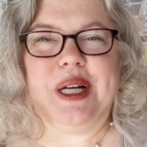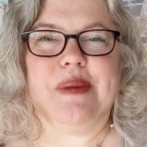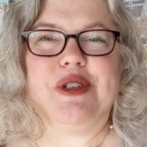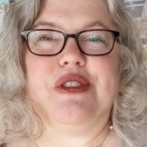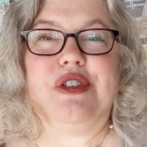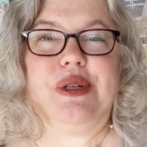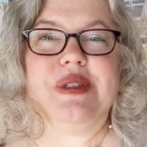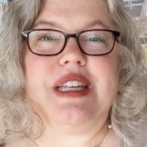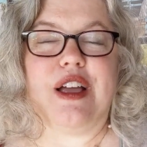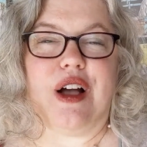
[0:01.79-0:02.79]
Welcome to the
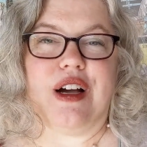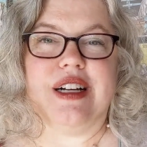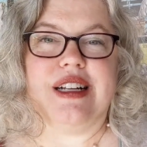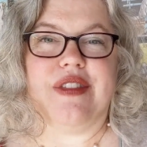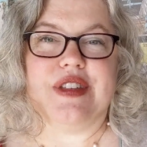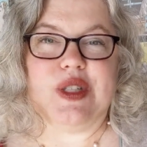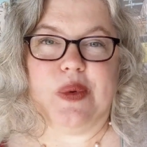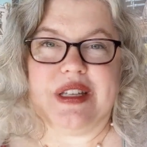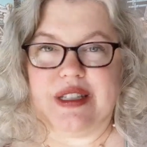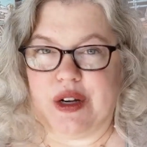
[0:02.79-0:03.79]
Tuesday card and
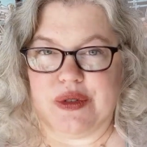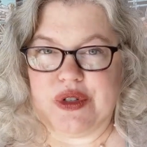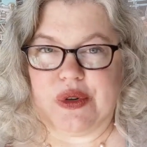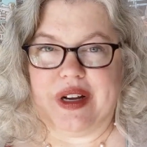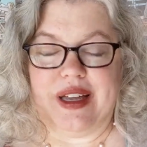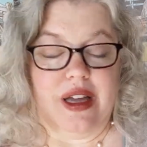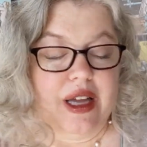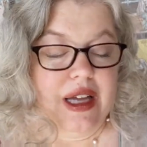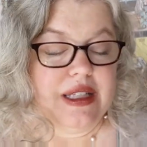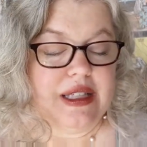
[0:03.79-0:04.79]
this week's tarot story.
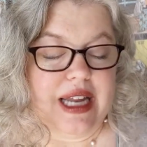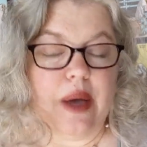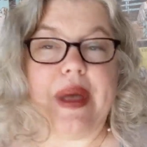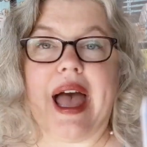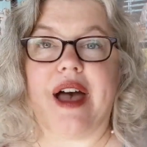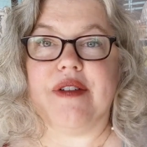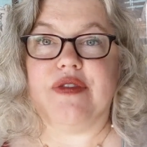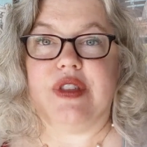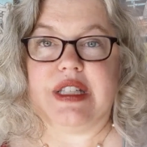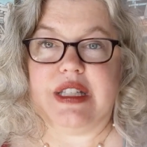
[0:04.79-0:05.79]
Today we
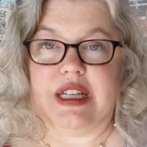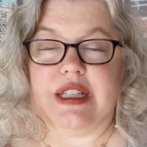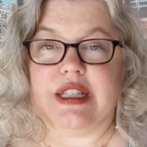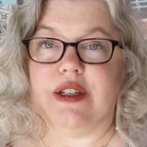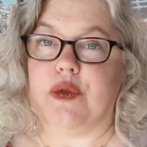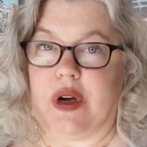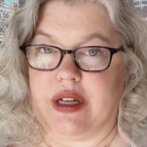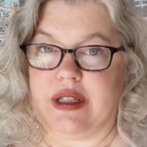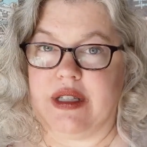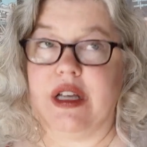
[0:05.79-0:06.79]
have the Six of
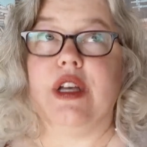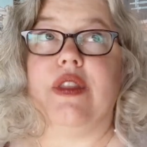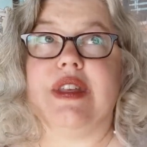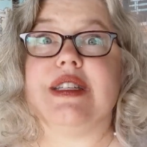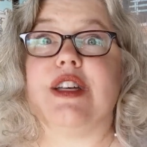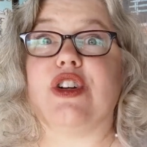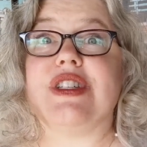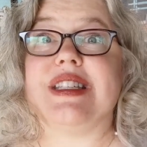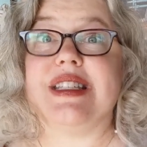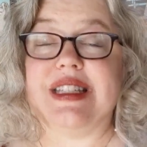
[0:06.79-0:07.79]
Wands. This is
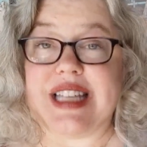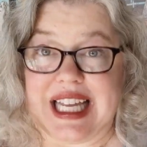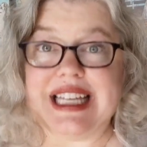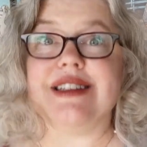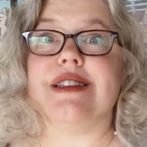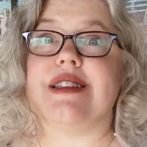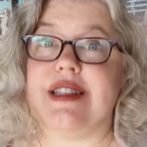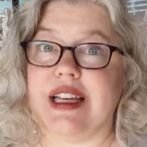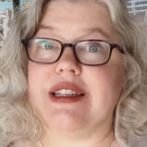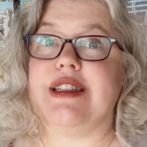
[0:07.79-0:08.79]
our second
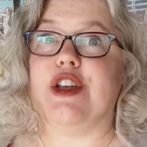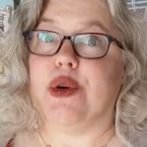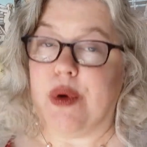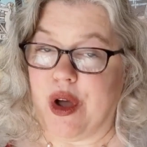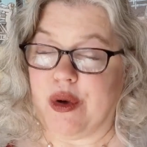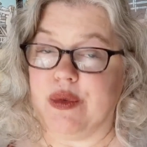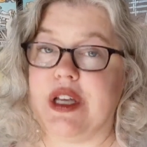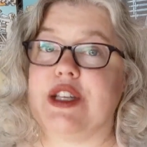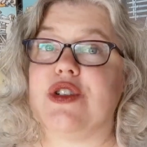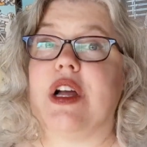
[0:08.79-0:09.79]
six in a row.
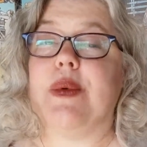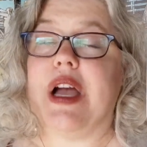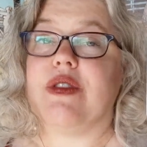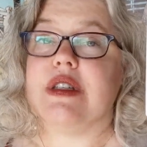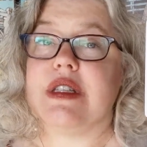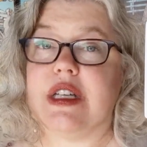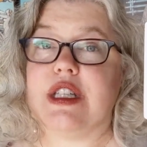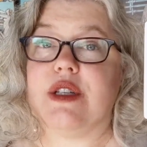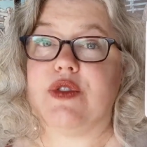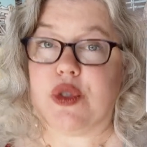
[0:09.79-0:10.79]
Yesterday we had the
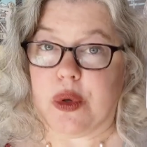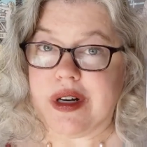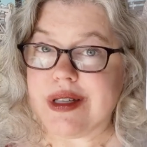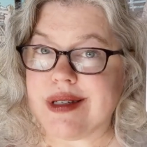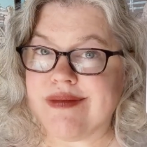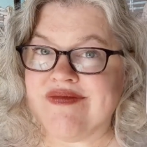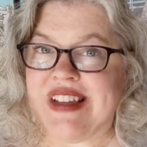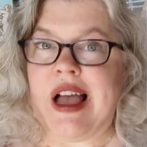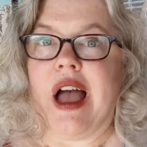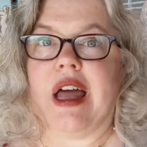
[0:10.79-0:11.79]
Six of Swords,
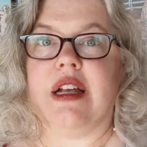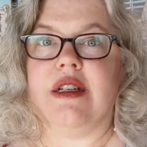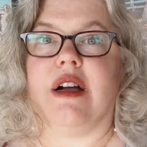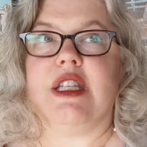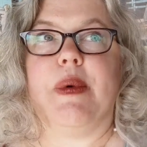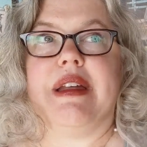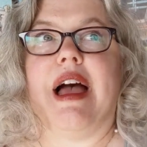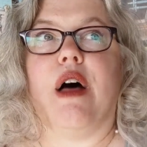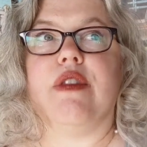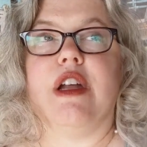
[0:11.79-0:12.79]
and I talked about
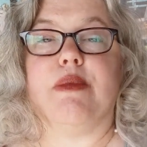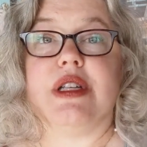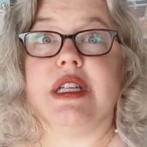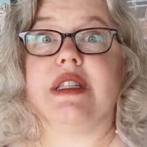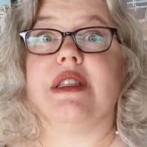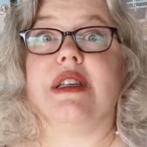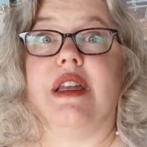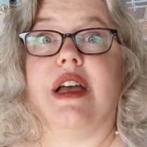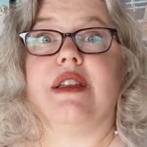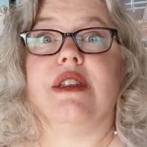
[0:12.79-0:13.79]
how the number six is
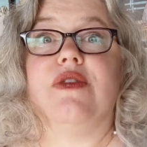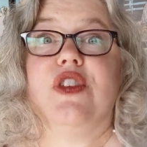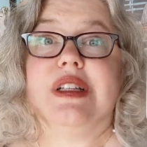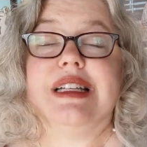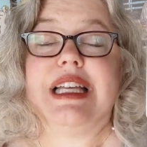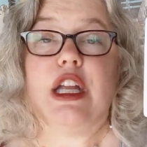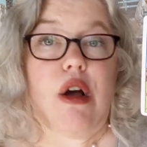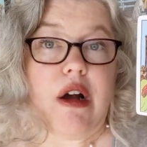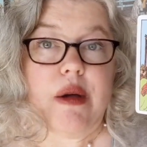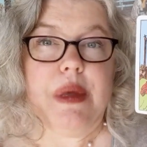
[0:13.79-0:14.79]
connected to feeling in
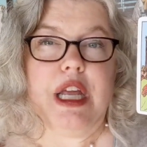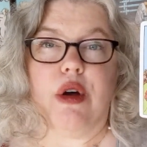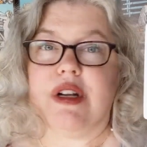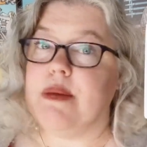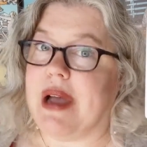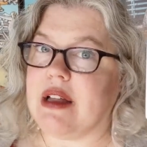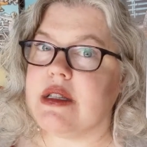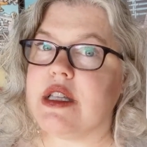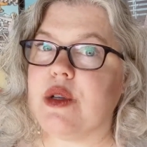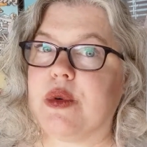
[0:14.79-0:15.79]
harmony or in
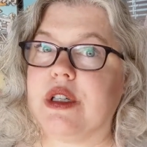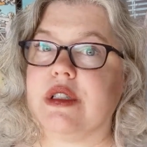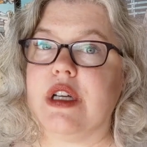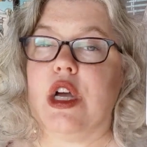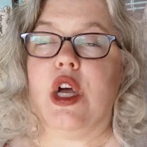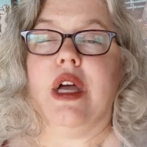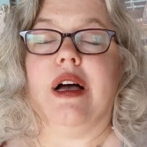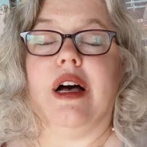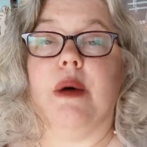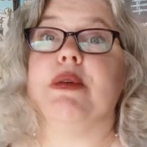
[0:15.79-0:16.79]
balance in the world.
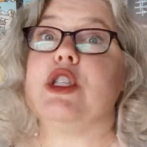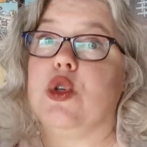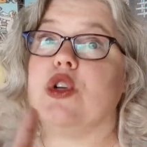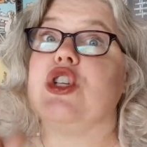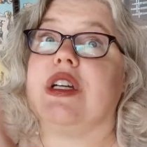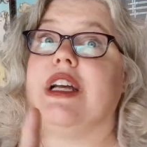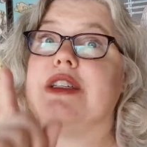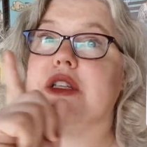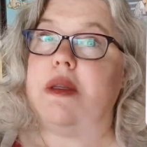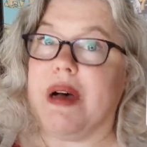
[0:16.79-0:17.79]
But swords are
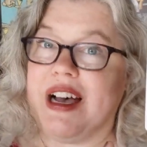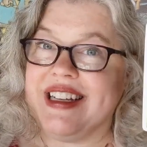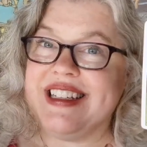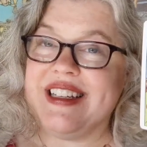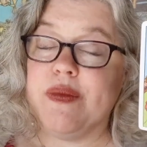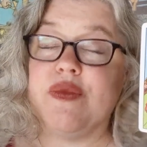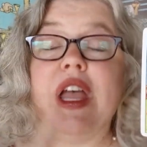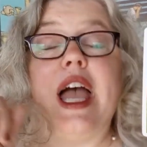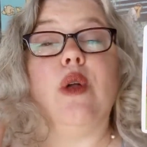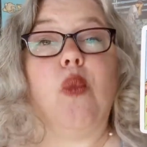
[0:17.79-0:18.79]
connected to the mind,
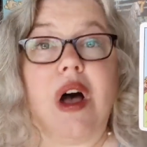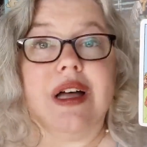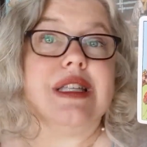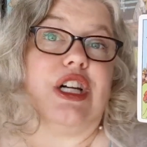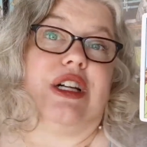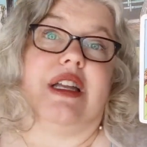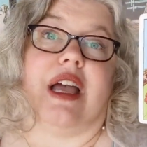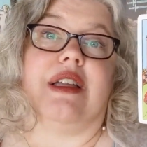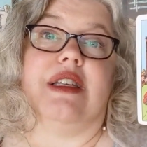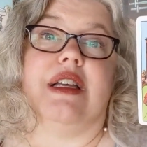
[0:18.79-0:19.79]
and wands are
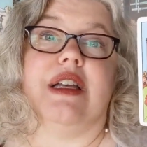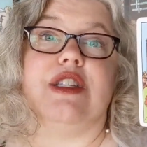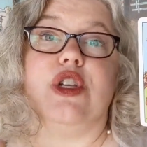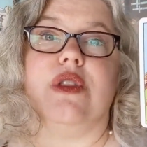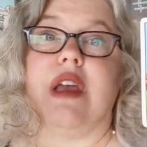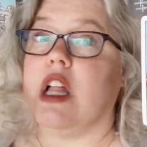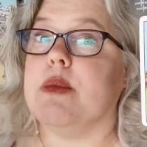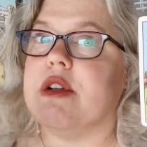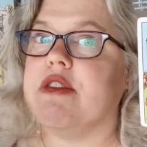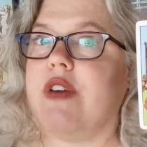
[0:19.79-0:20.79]
connected to the
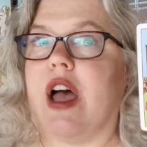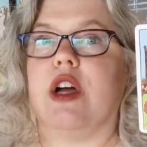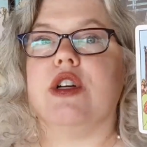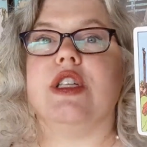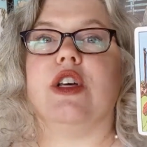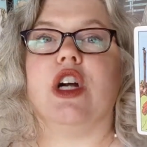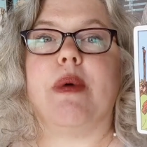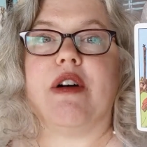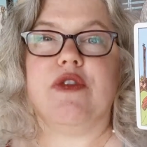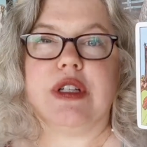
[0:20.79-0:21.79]
element of fire. So they're
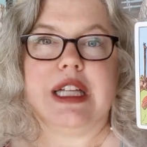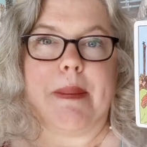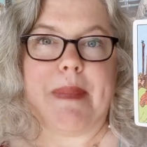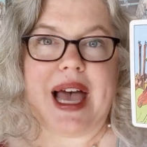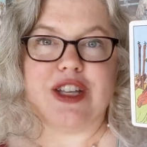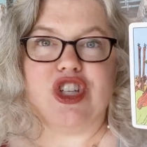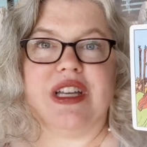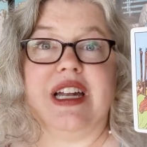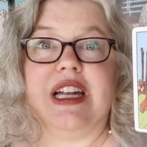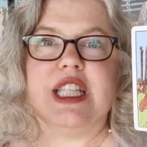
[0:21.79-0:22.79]
about feeling
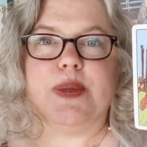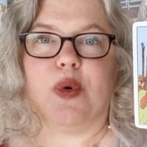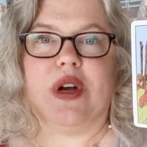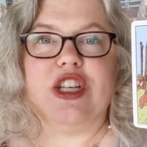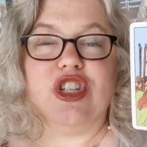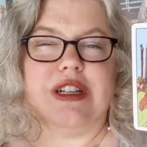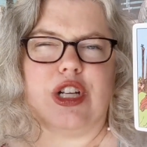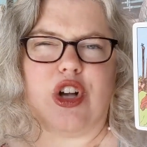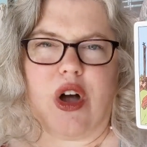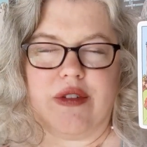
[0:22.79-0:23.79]
passion and inspiration
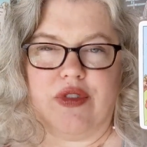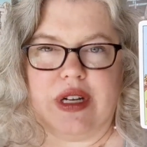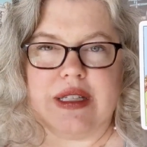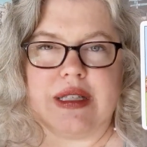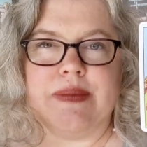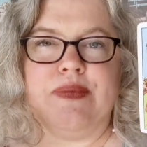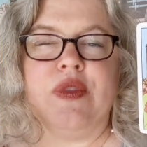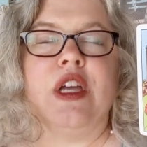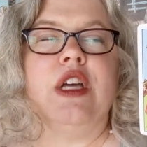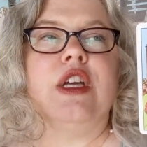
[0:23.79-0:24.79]
and confidence.
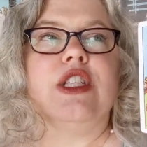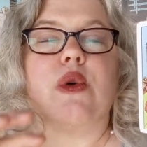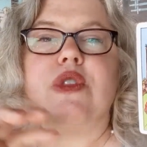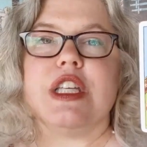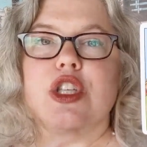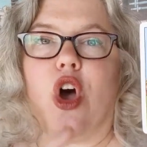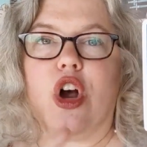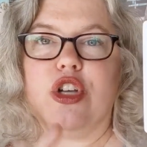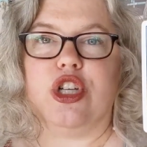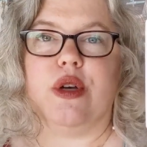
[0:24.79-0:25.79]
So this
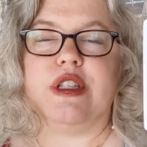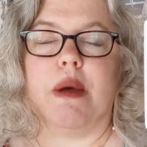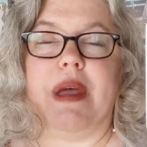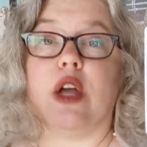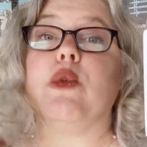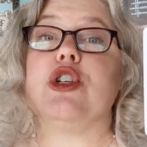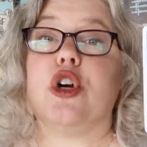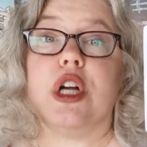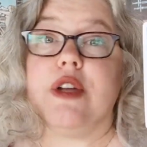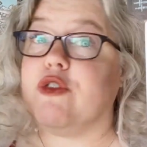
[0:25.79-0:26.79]
card shows a man
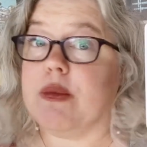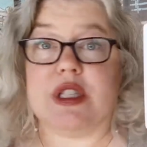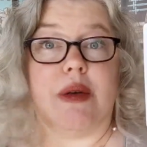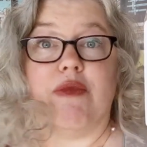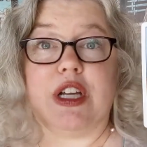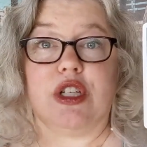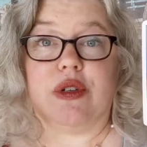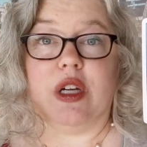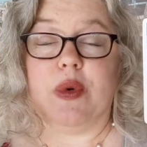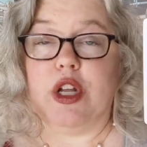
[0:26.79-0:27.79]
returning from some
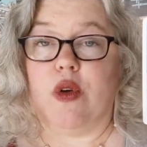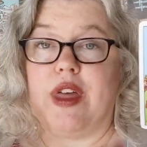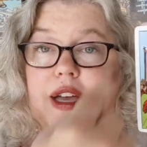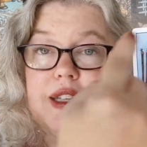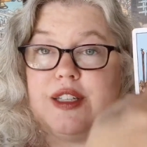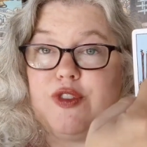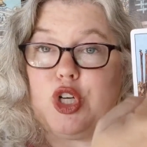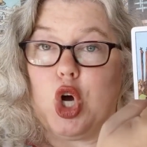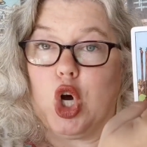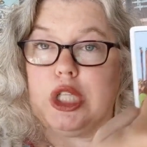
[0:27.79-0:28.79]
victory. We know that because of
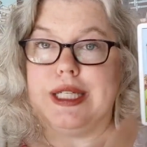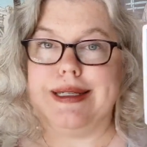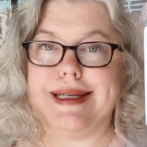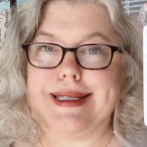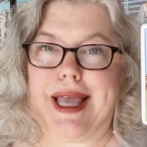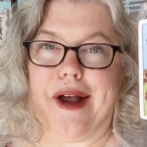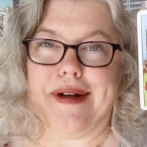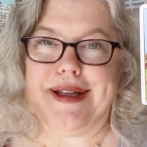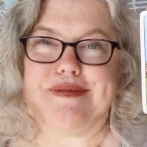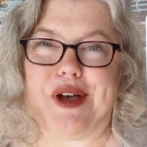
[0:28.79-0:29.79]
the garland he's
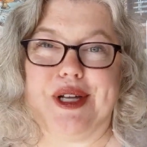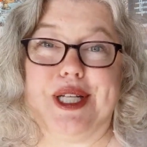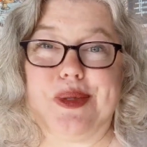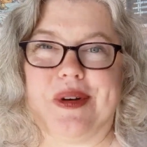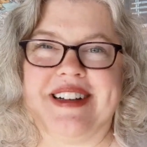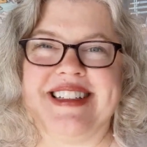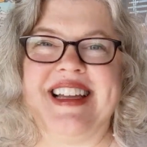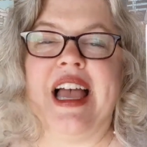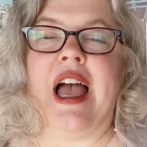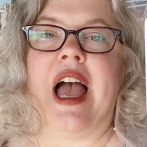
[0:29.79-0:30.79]
carrying on his
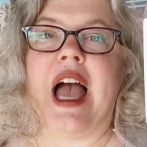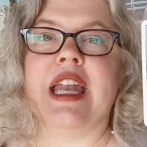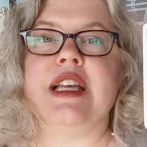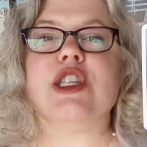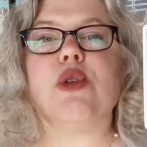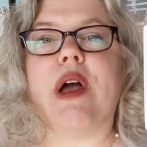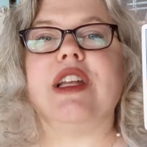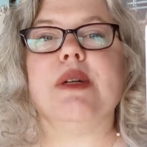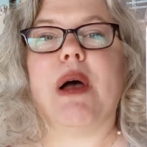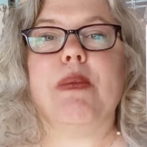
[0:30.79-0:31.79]
wand. And he is
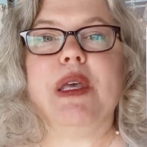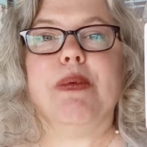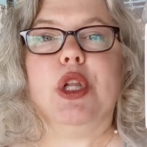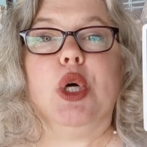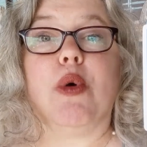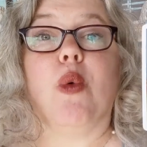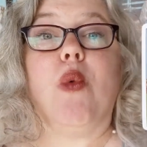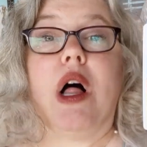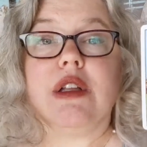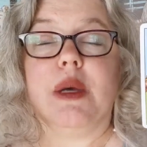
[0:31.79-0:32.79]
surrounded by people who are
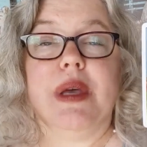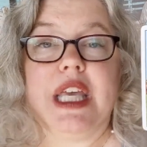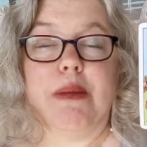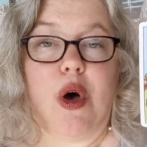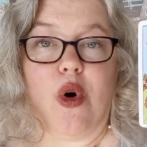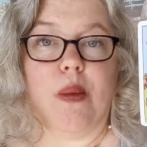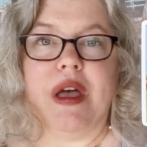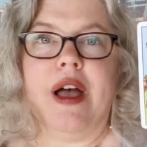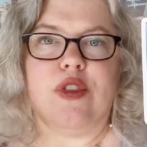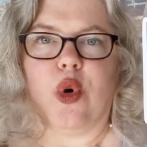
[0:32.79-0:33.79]
welcoming him
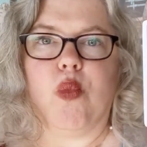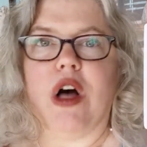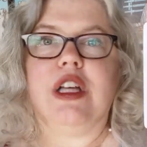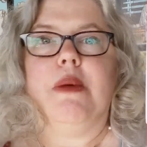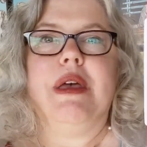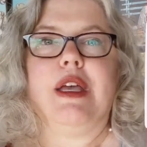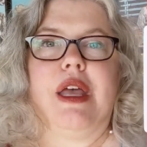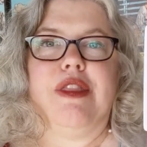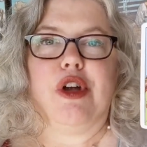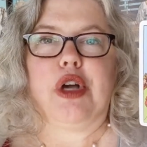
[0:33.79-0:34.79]
home. They're
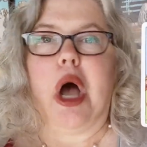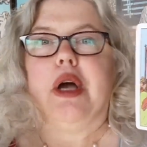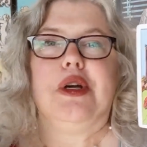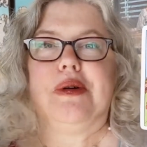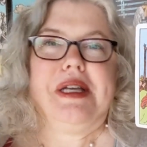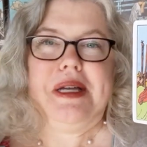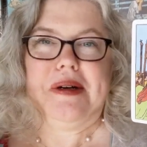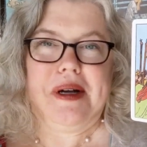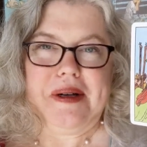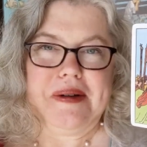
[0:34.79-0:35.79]
welcoming their conquering
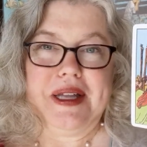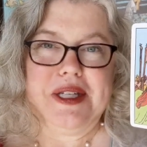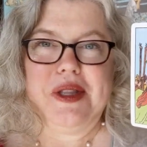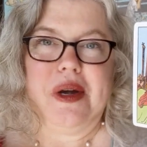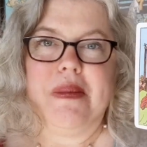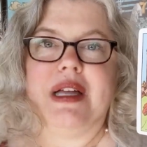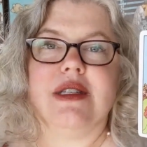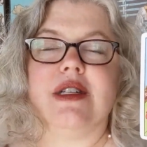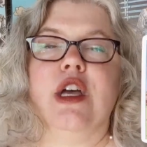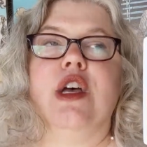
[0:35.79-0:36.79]
hero into their
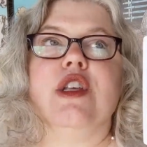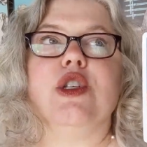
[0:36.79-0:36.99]
midst.